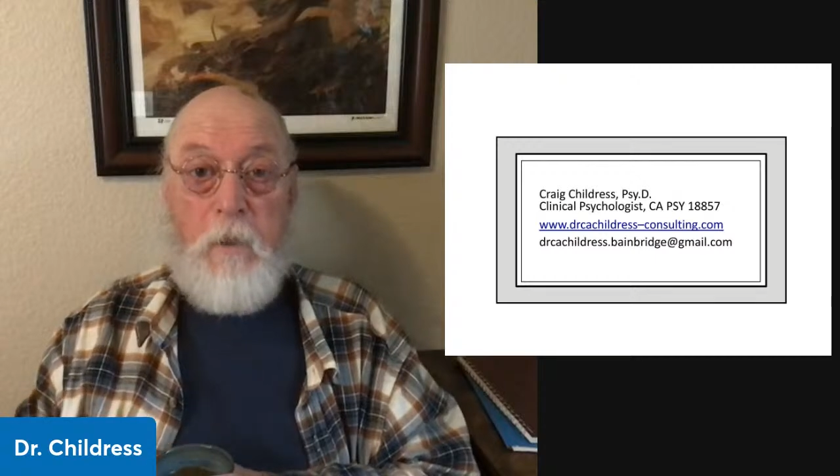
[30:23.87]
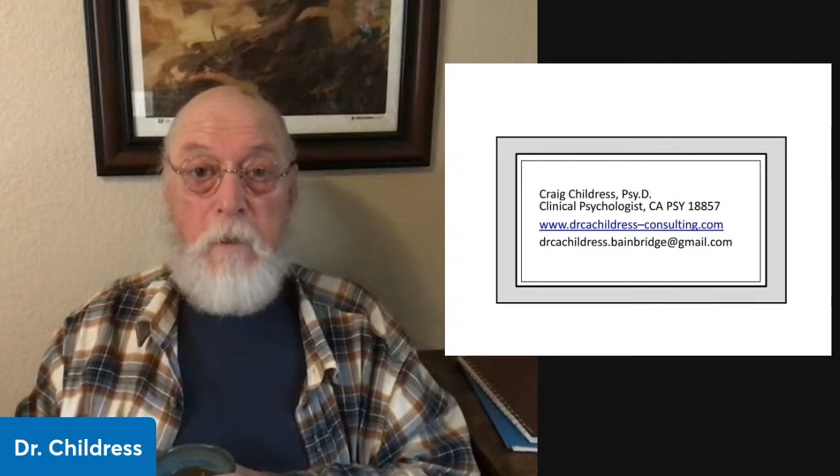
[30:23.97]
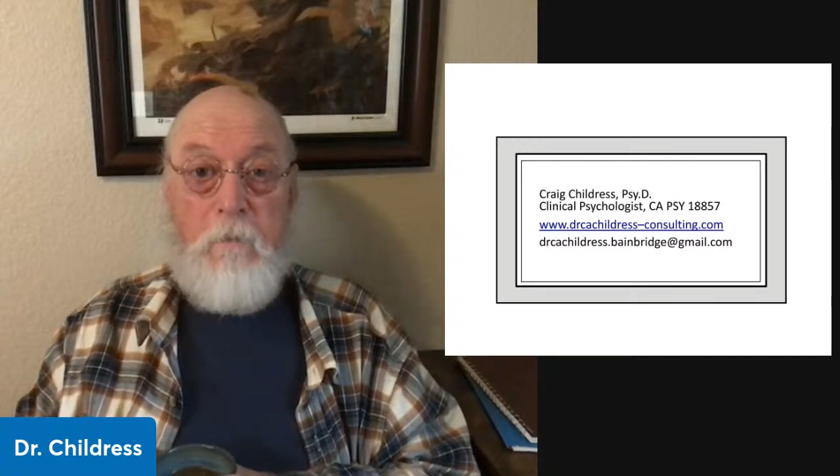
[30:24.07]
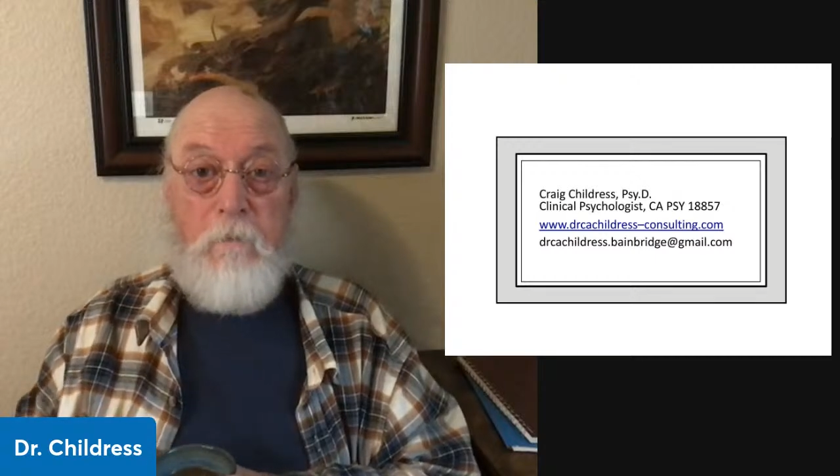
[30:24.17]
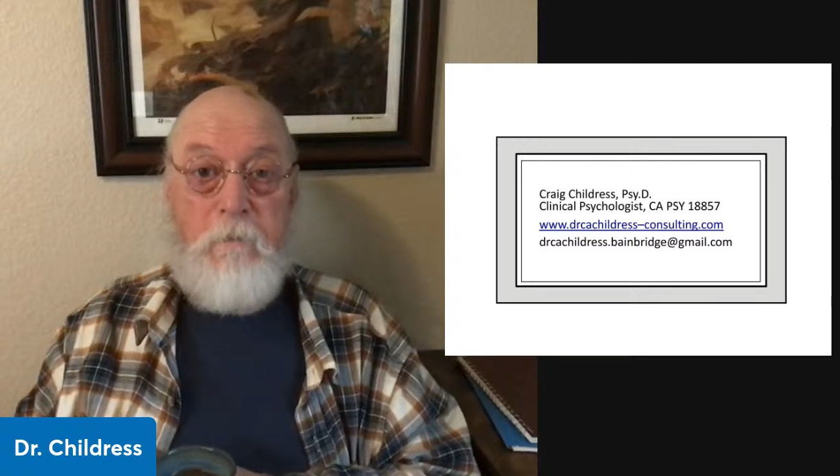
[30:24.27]

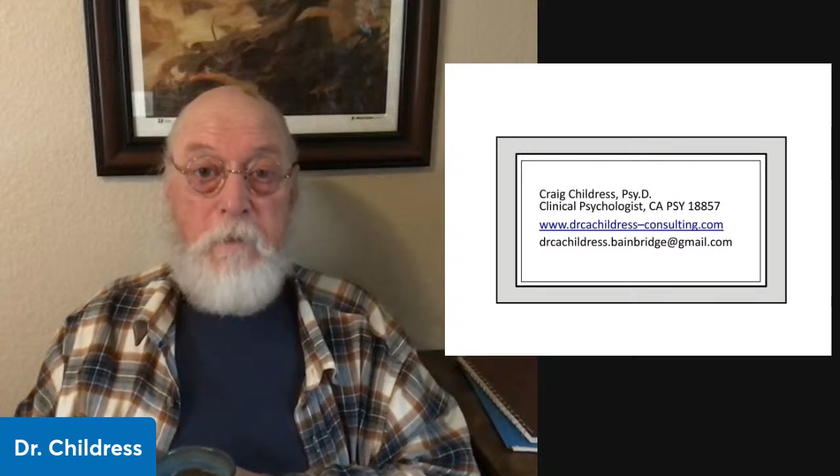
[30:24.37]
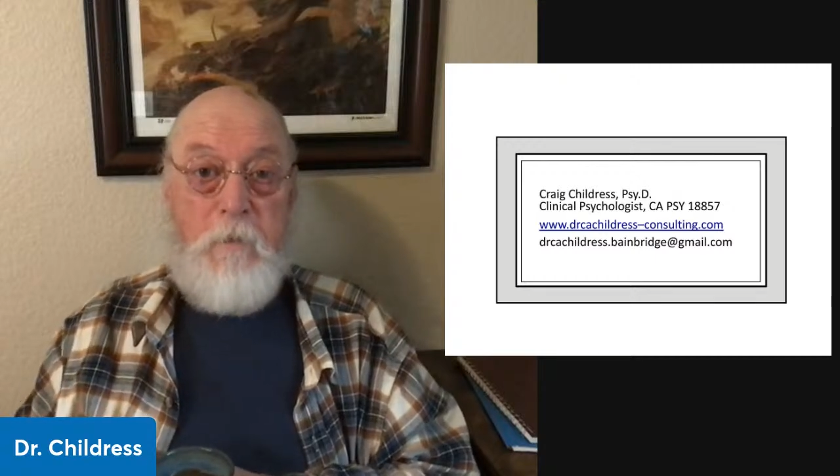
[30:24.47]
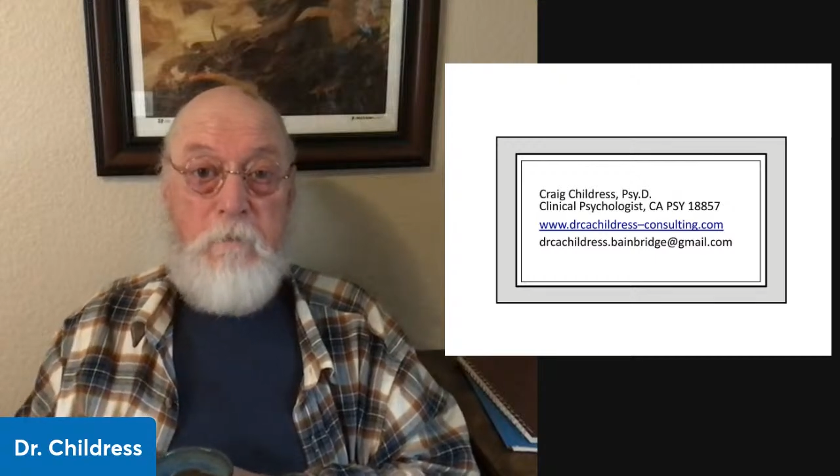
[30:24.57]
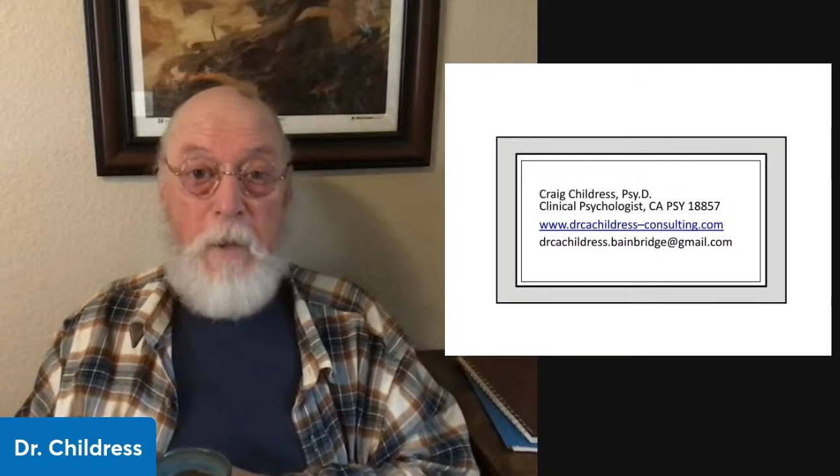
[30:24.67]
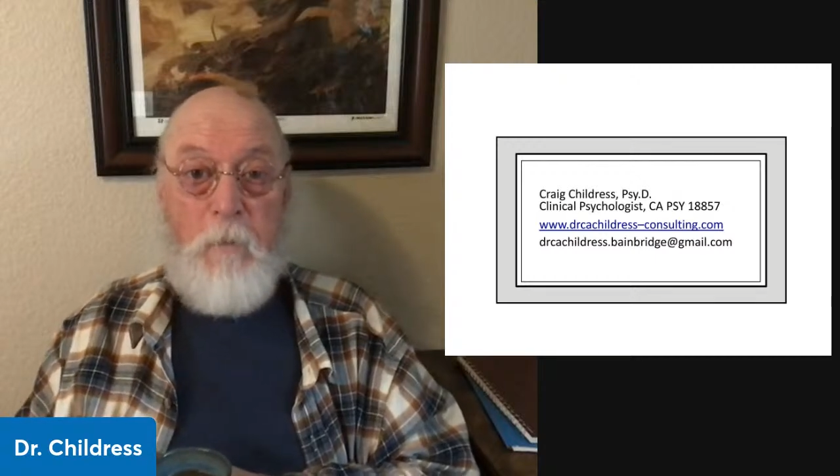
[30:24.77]
of the
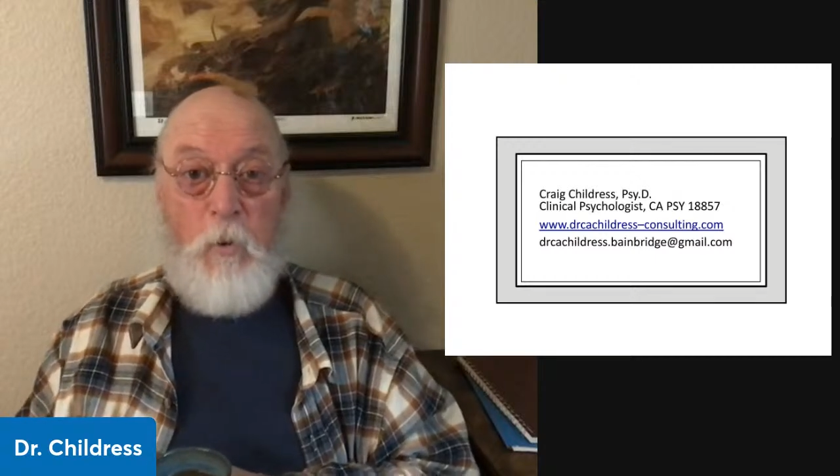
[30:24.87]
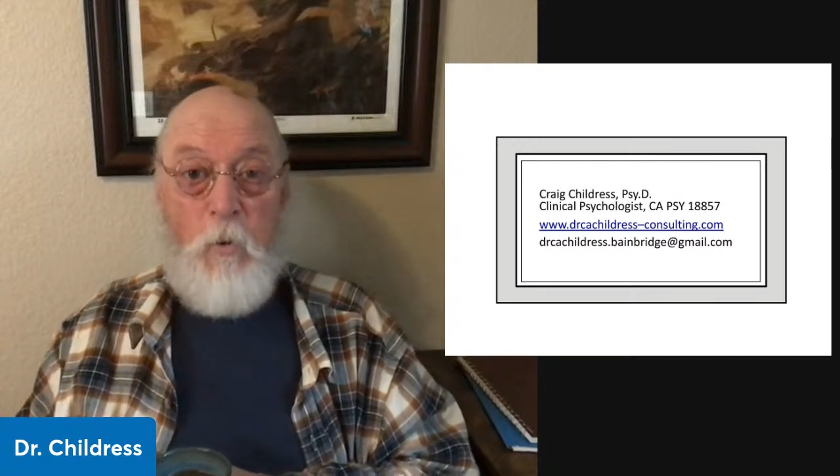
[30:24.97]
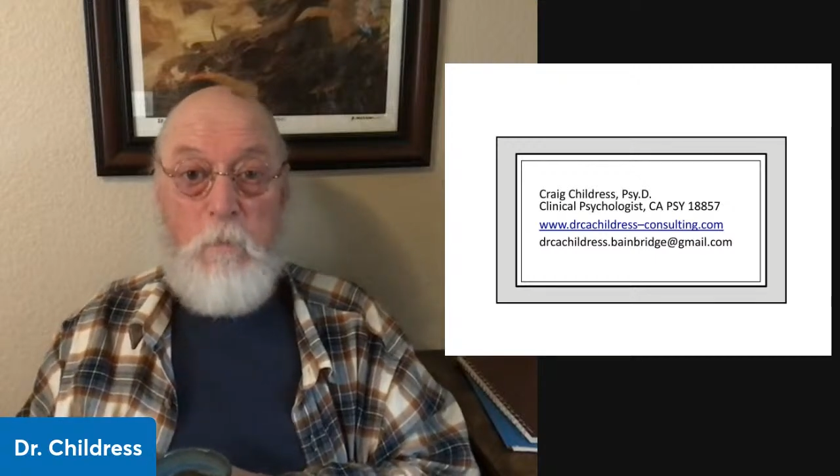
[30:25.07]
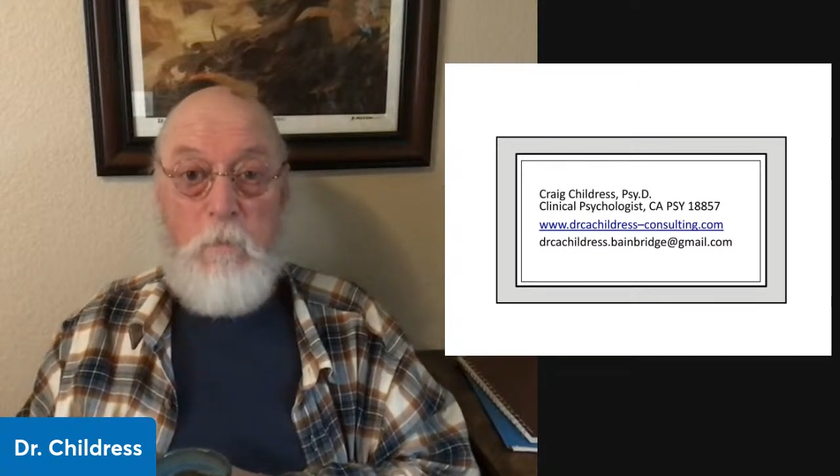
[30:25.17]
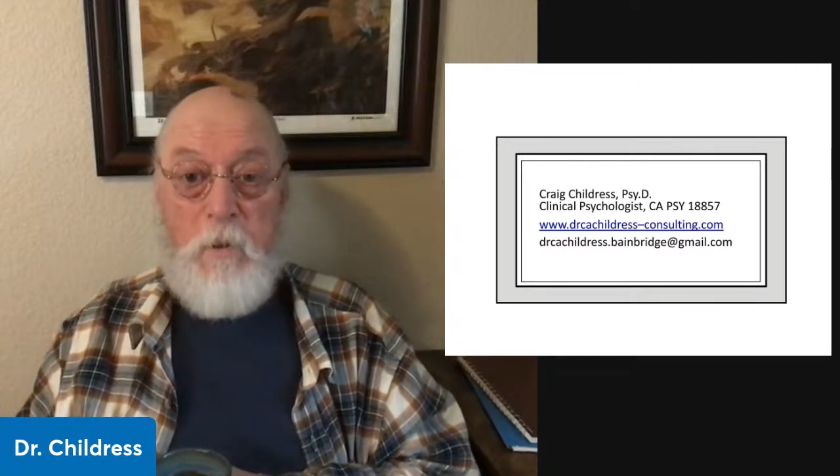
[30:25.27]
family
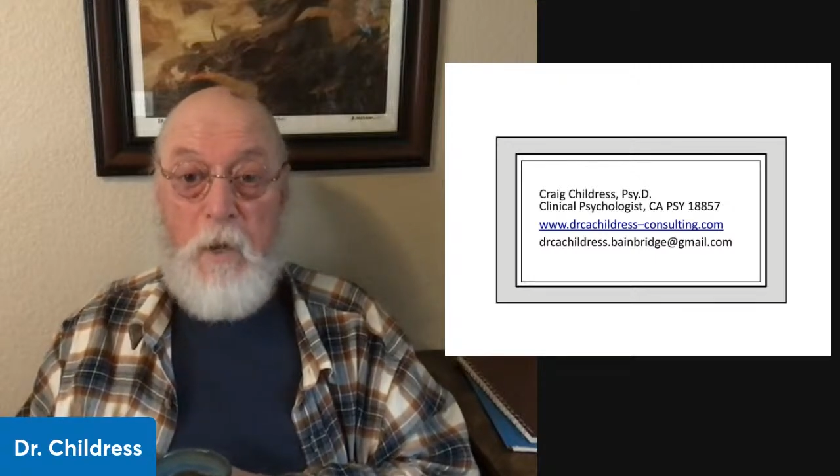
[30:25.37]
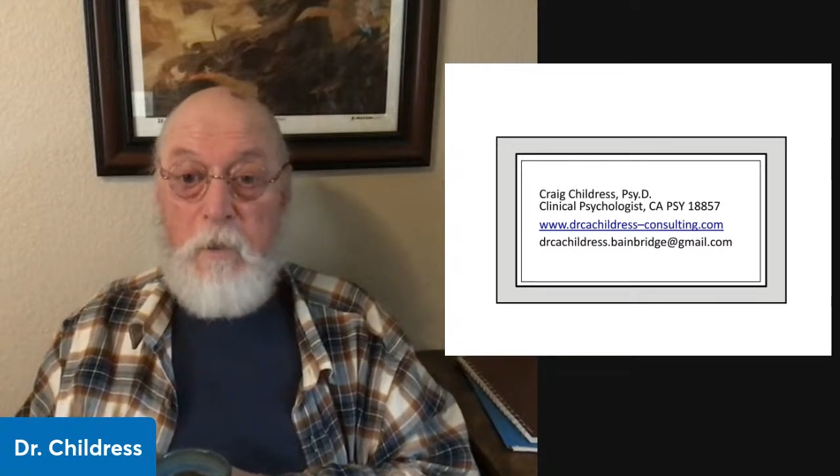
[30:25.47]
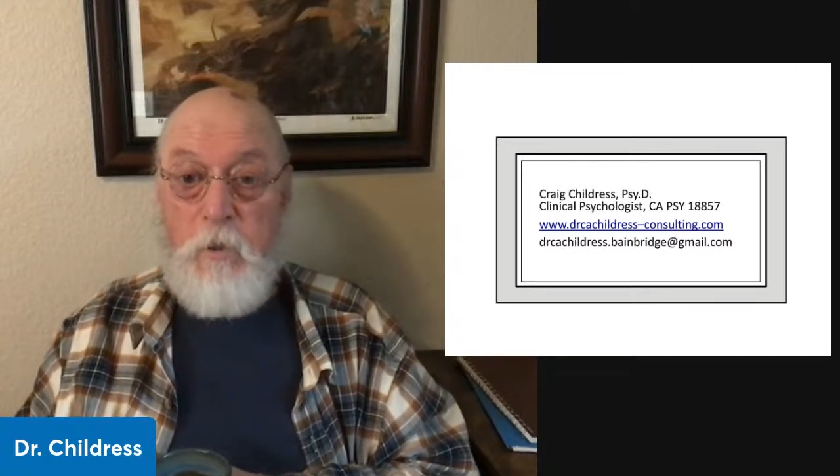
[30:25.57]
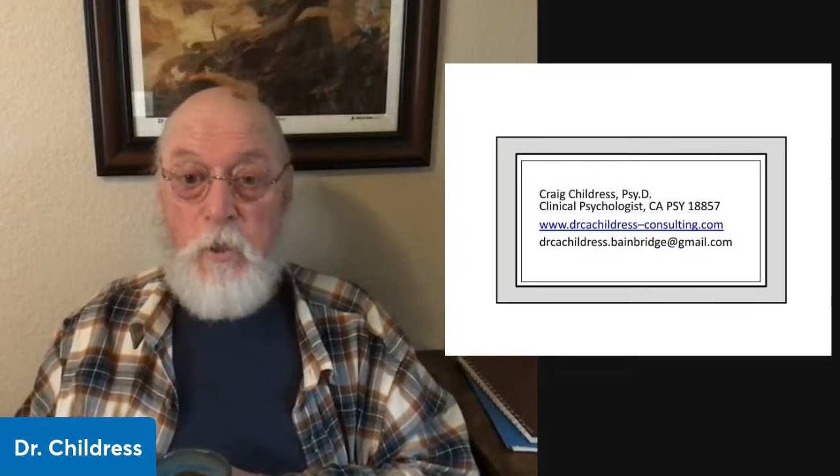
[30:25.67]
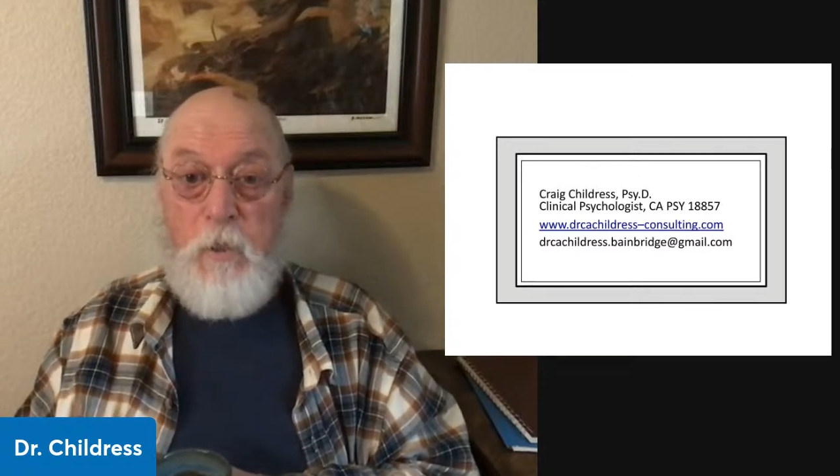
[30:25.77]
court
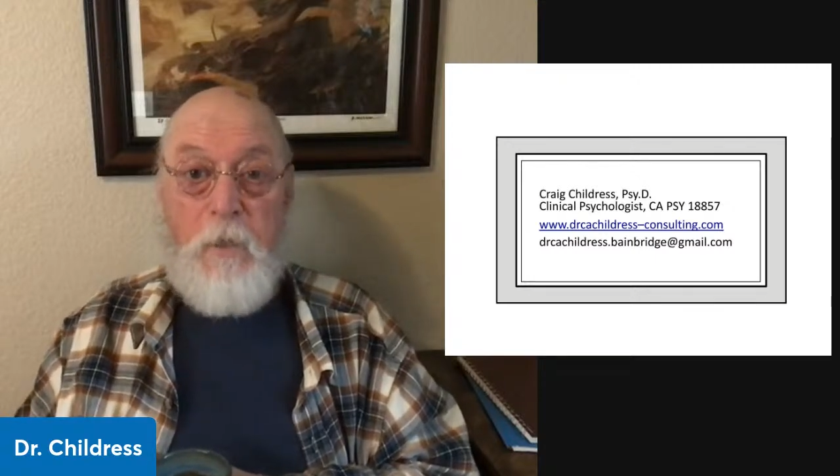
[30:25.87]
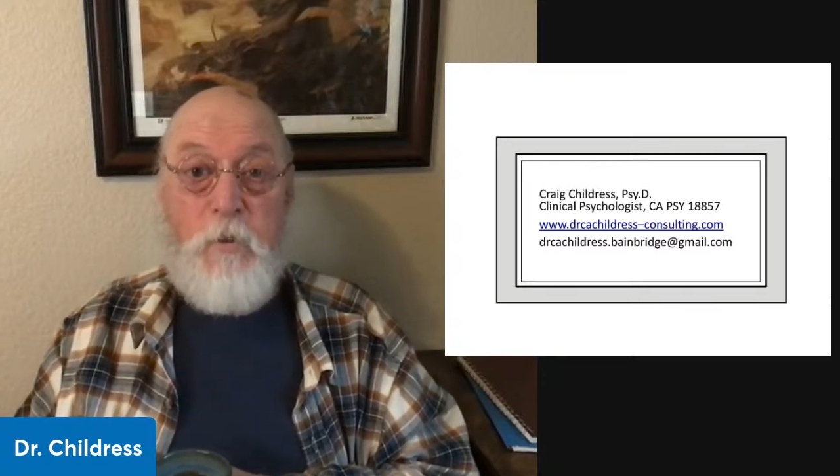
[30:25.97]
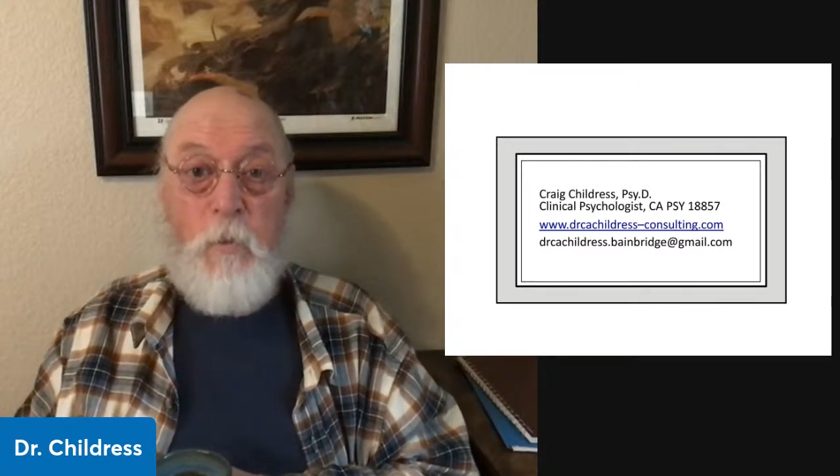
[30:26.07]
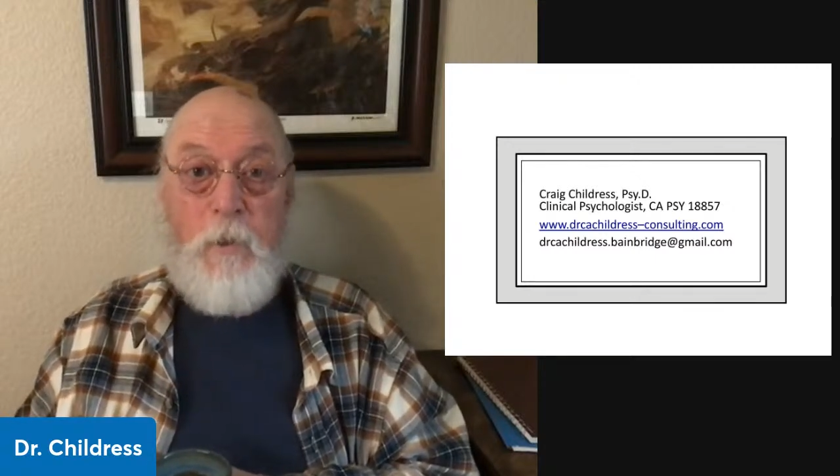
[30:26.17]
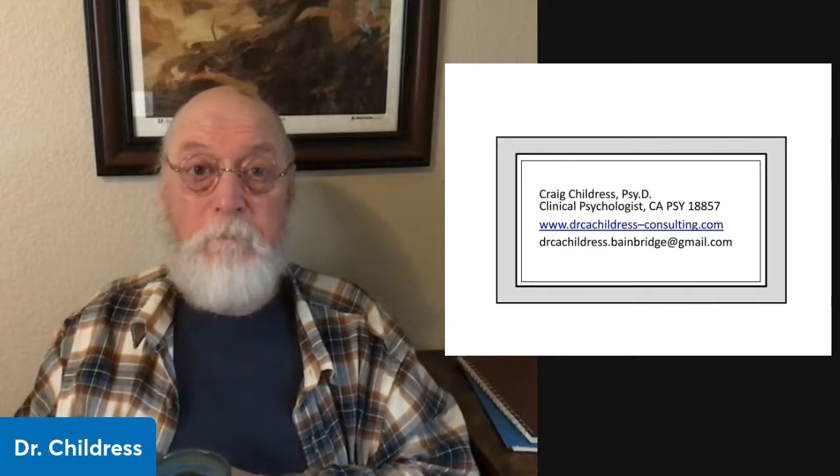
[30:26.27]
pathology
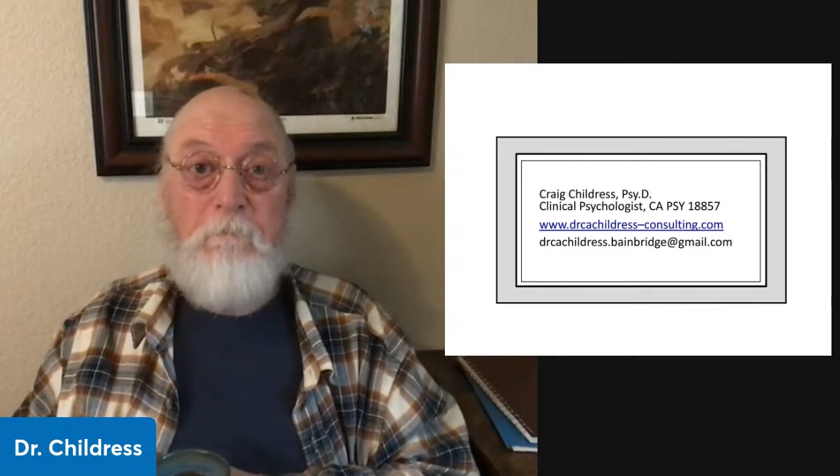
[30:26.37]
next week.